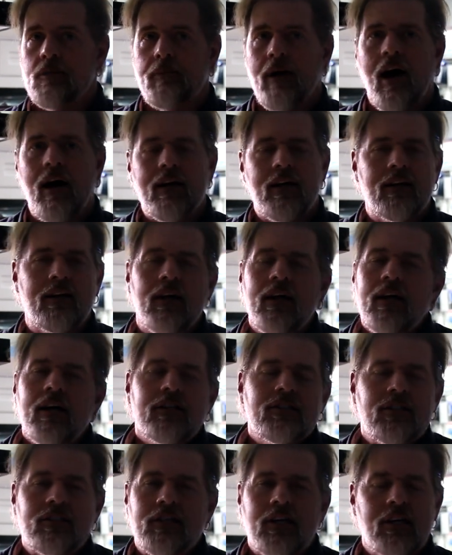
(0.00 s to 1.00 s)
about it,
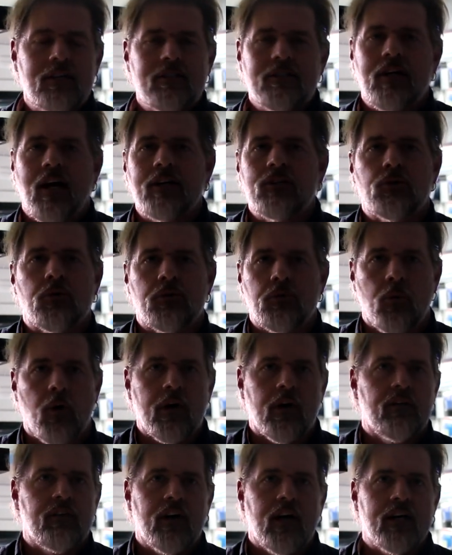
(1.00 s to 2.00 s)
just get in touch with
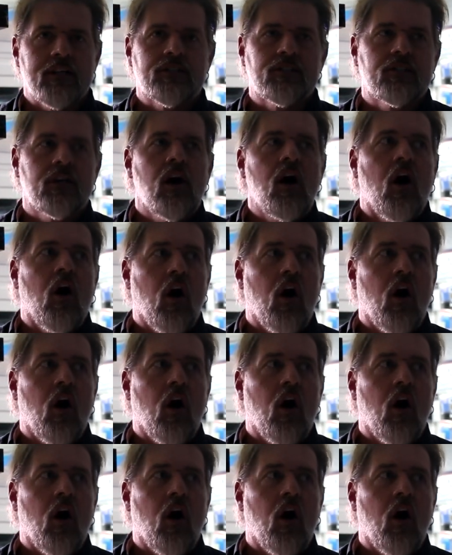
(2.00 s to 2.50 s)
one of us.